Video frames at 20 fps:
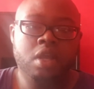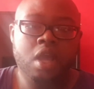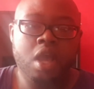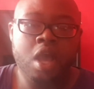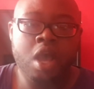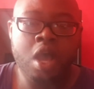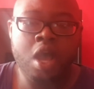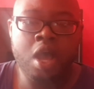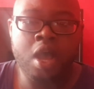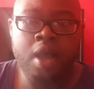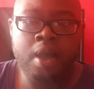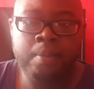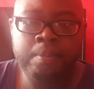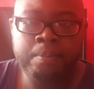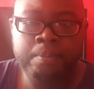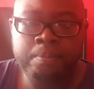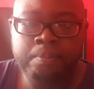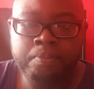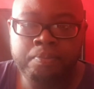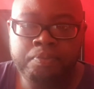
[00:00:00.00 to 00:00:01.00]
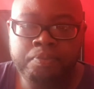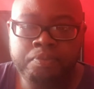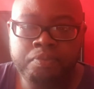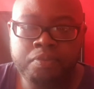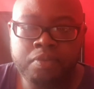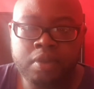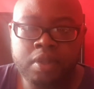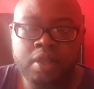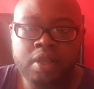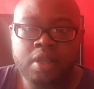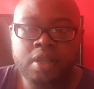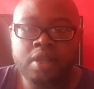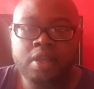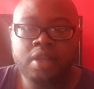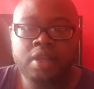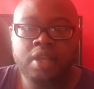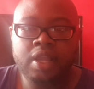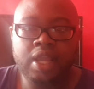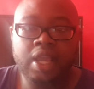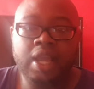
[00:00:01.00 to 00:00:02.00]
I
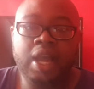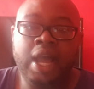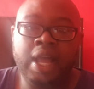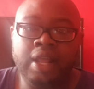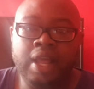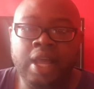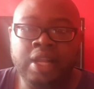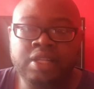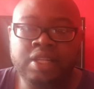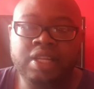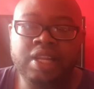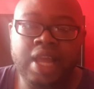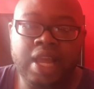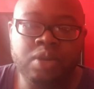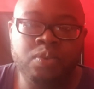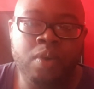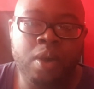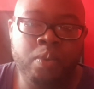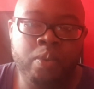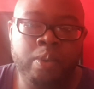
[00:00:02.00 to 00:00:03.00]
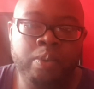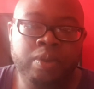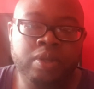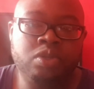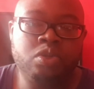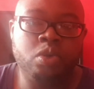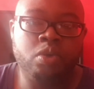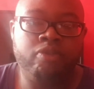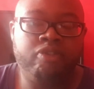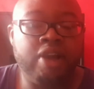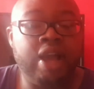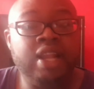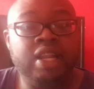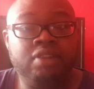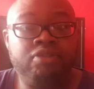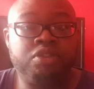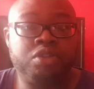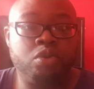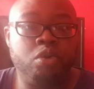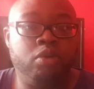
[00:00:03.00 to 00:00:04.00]
did like the one where we finally
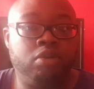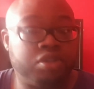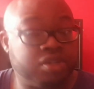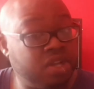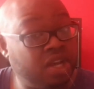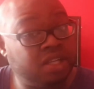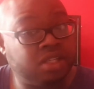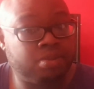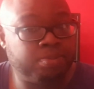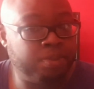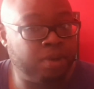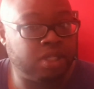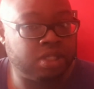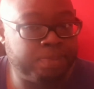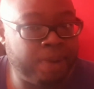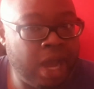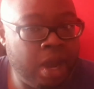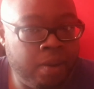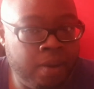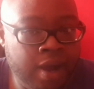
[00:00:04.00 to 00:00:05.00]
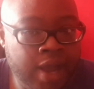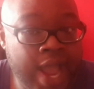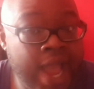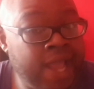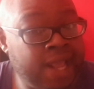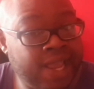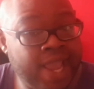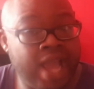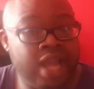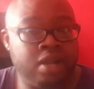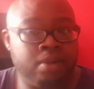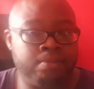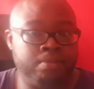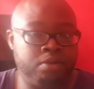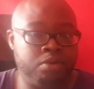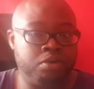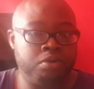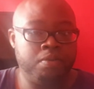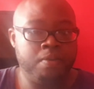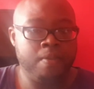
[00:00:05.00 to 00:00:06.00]
saw Sunspot's power and
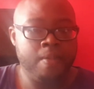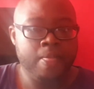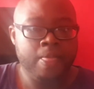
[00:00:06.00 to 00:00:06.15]
Cannonball.